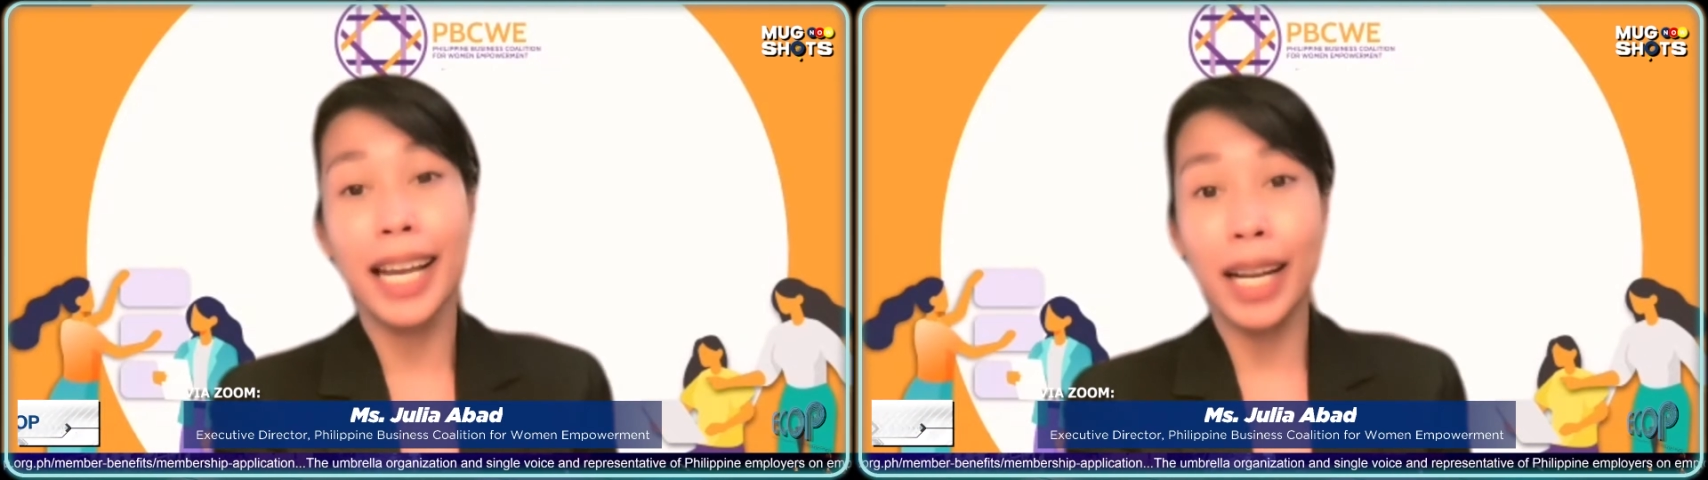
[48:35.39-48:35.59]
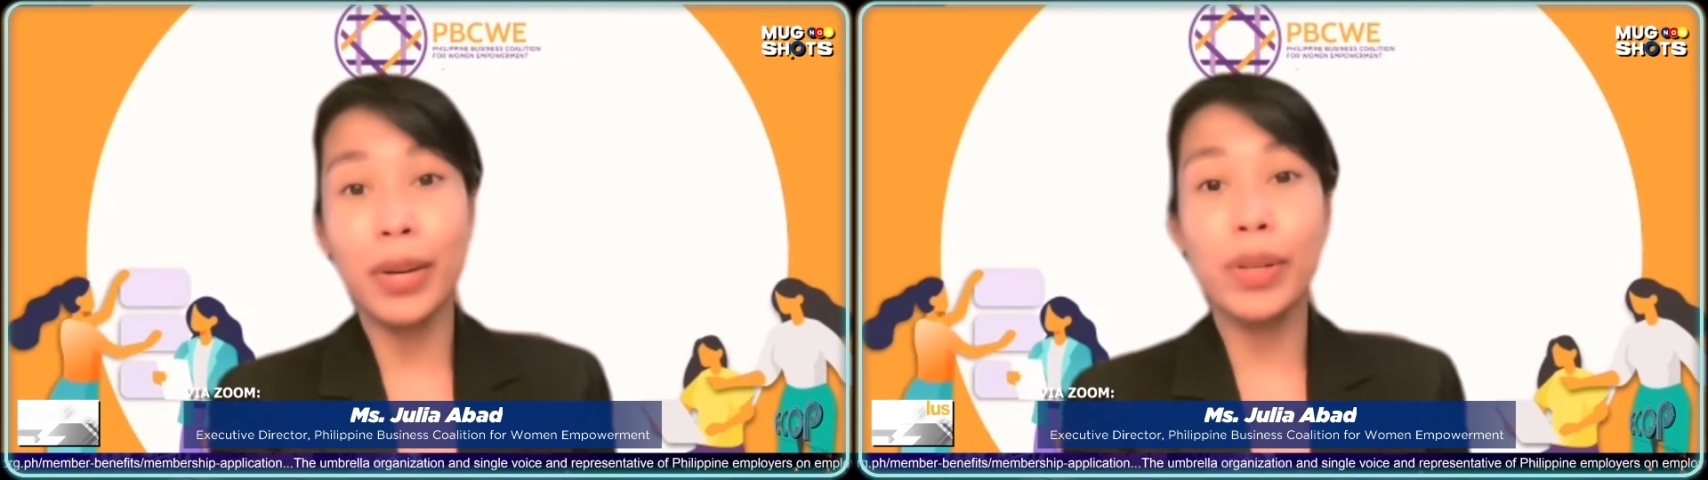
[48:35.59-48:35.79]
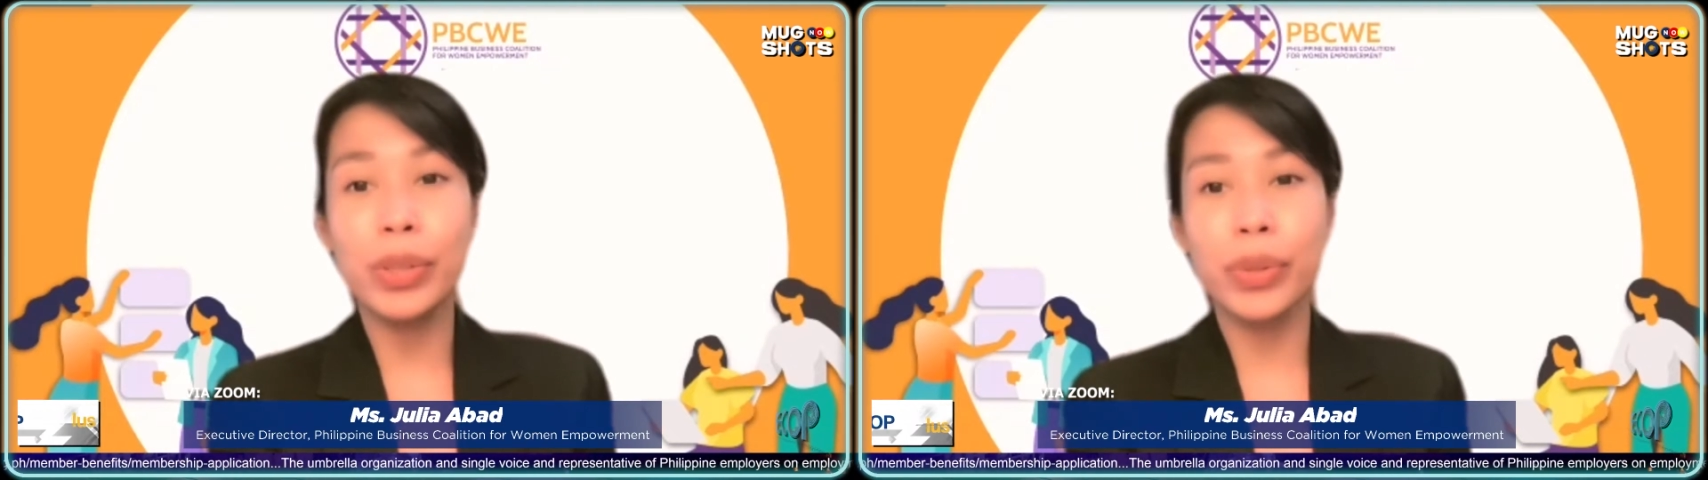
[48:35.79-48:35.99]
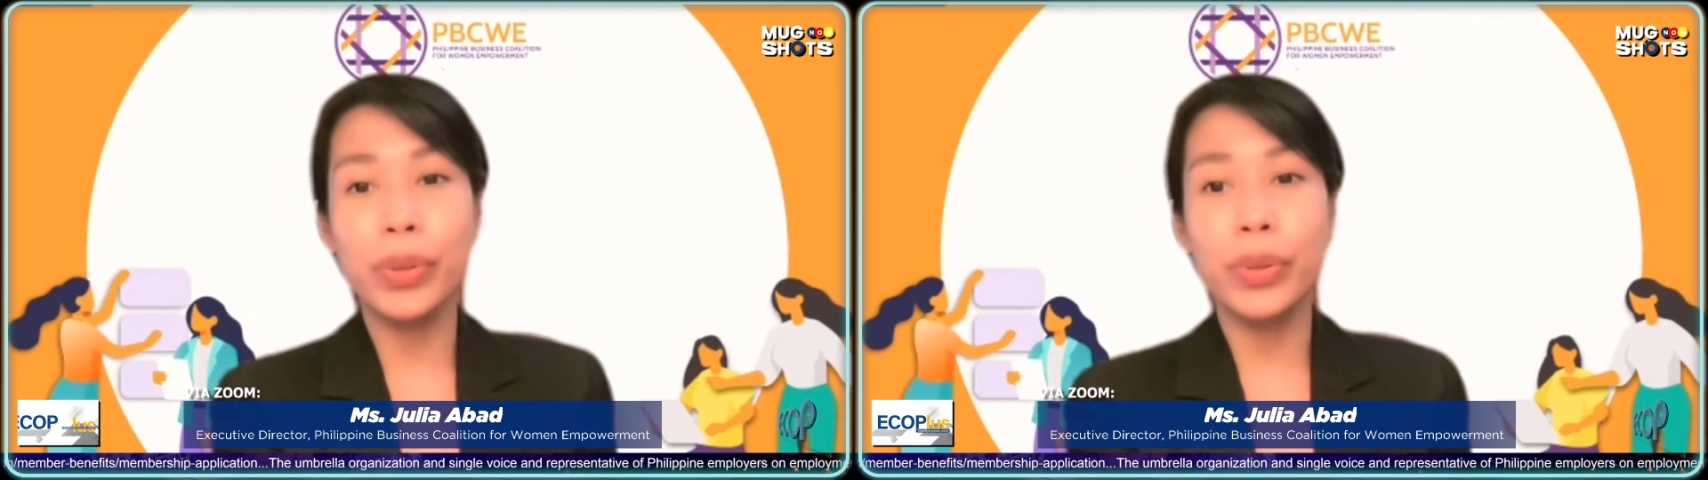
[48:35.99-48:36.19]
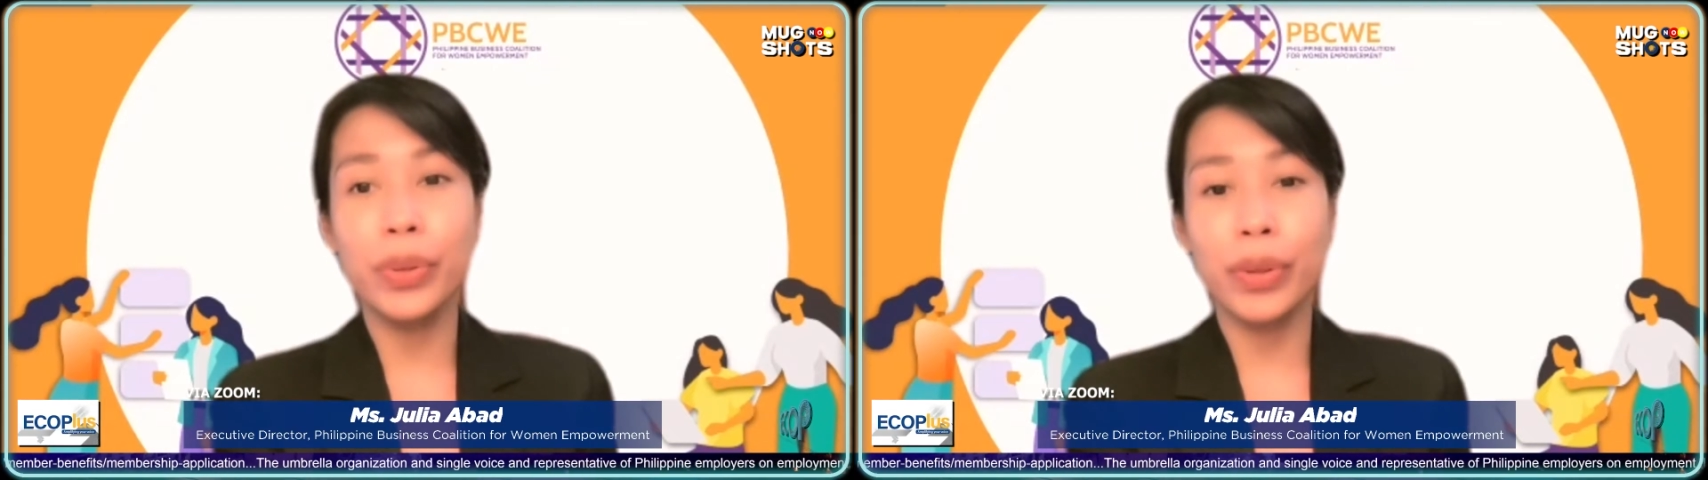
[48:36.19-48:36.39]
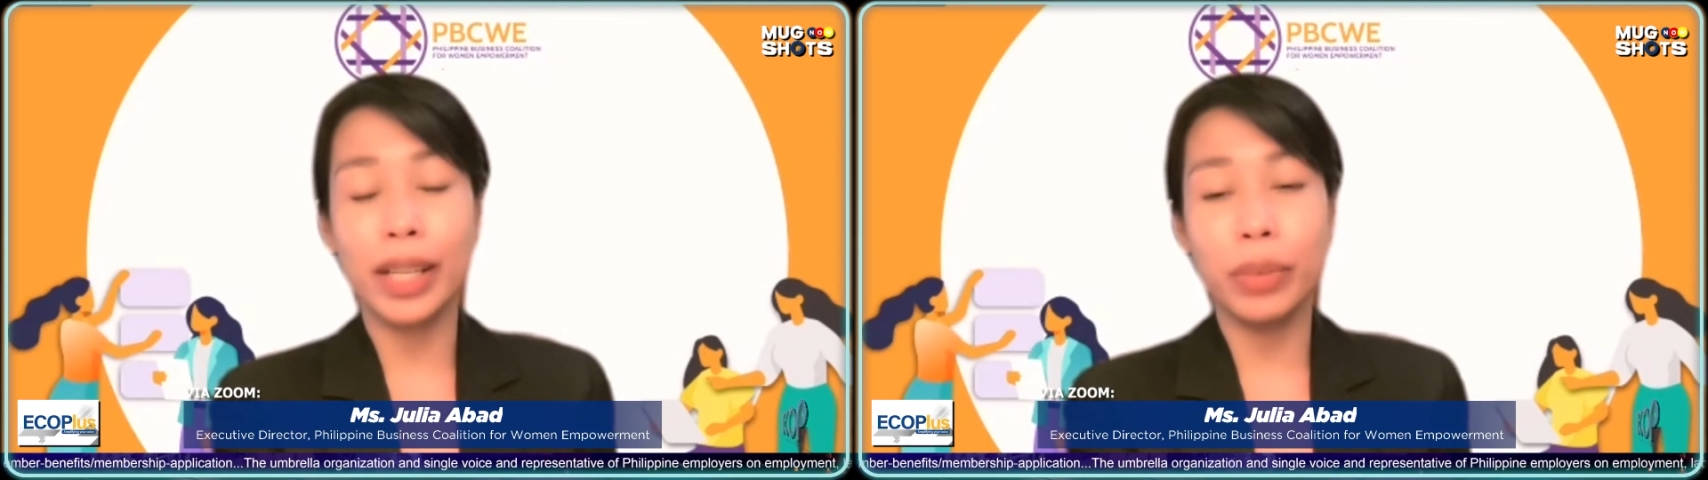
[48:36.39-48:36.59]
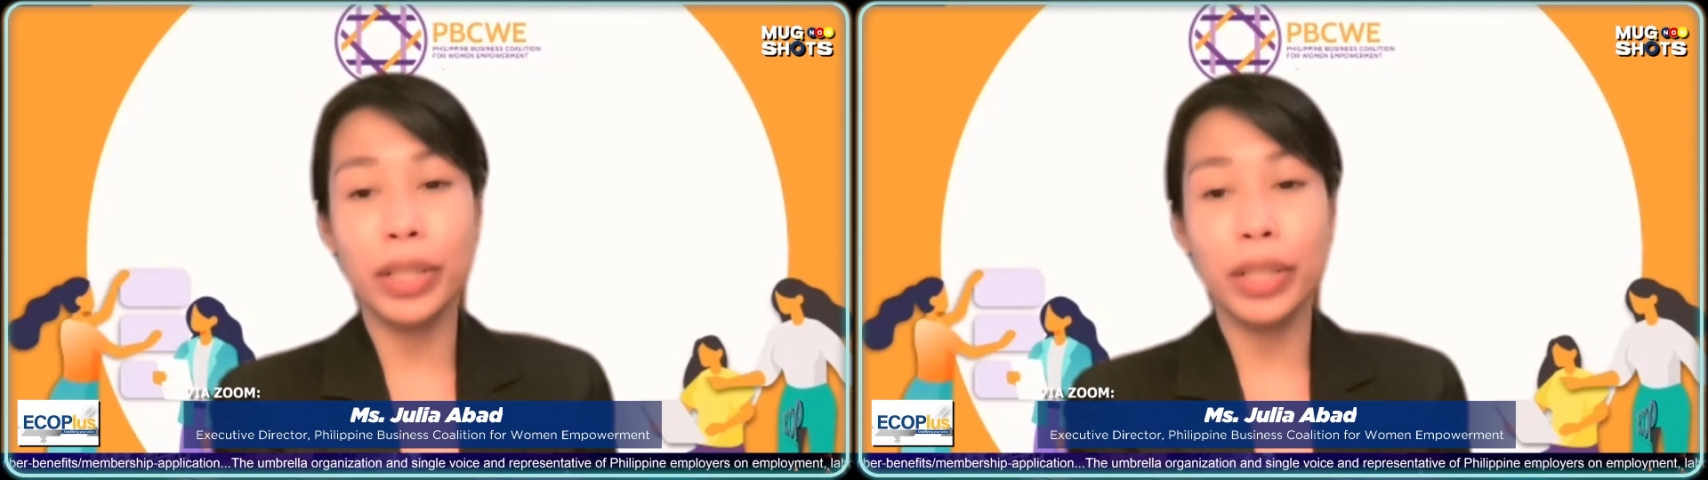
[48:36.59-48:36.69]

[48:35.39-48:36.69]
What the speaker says: And also that